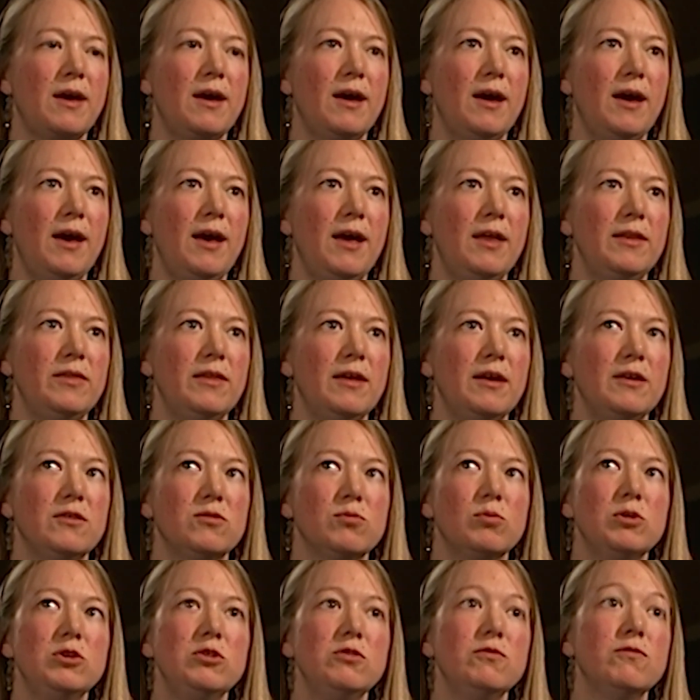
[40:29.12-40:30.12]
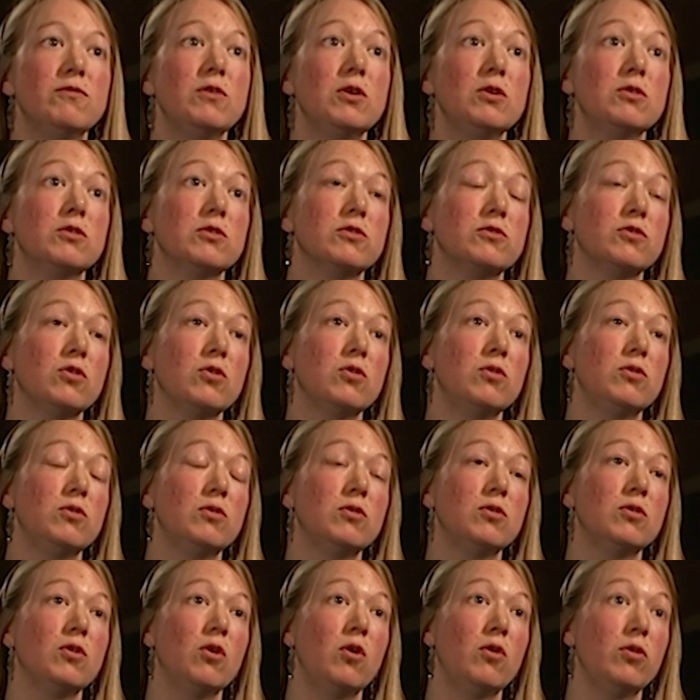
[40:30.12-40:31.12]
And that's when you focus
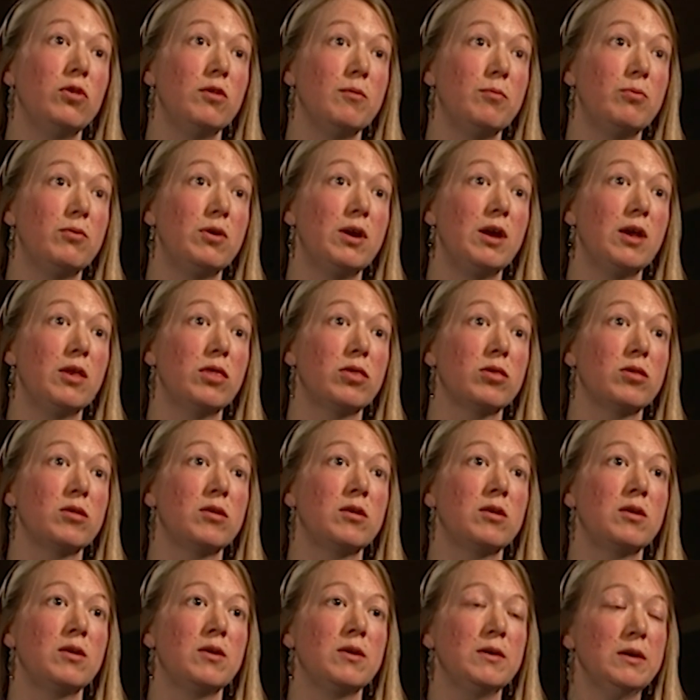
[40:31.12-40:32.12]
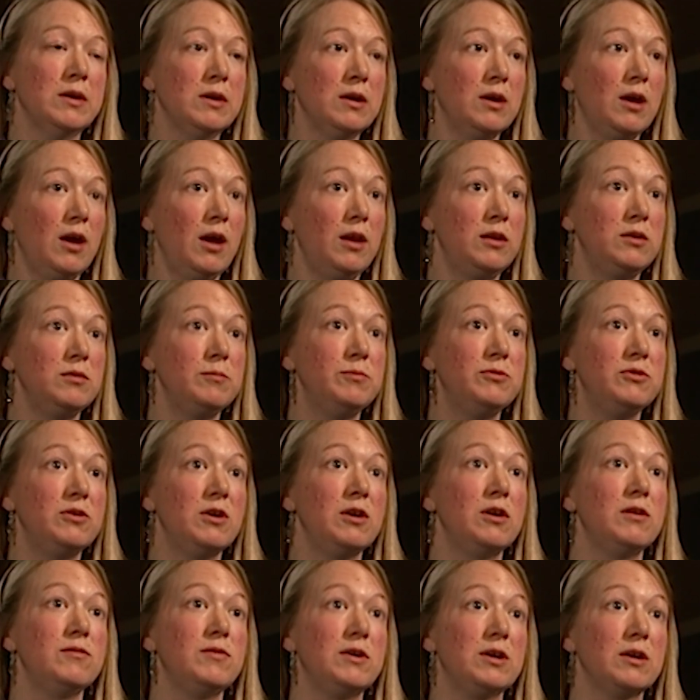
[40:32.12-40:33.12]
on the breath and
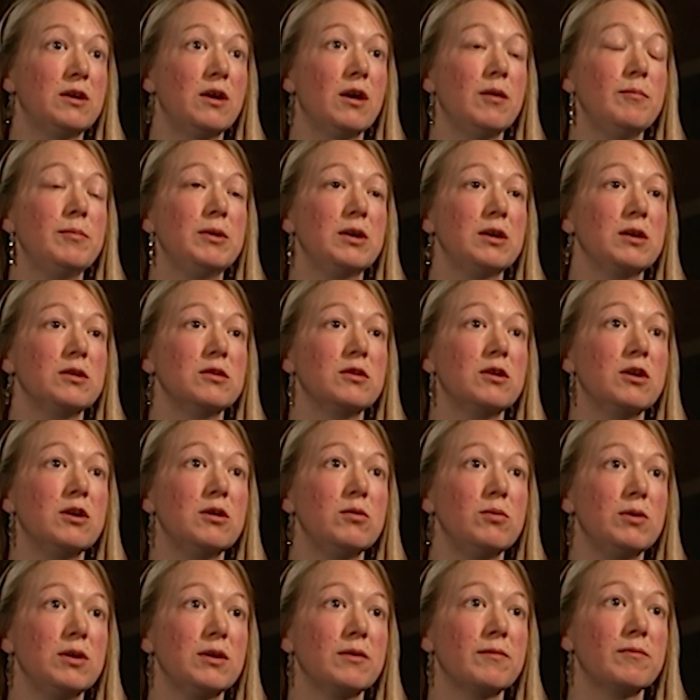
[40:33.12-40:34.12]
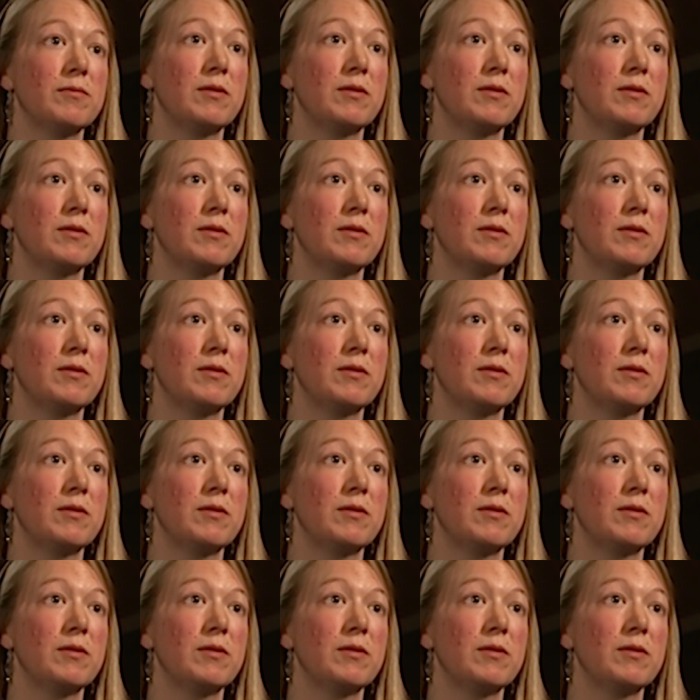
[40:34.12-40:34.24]
observe it coming and going.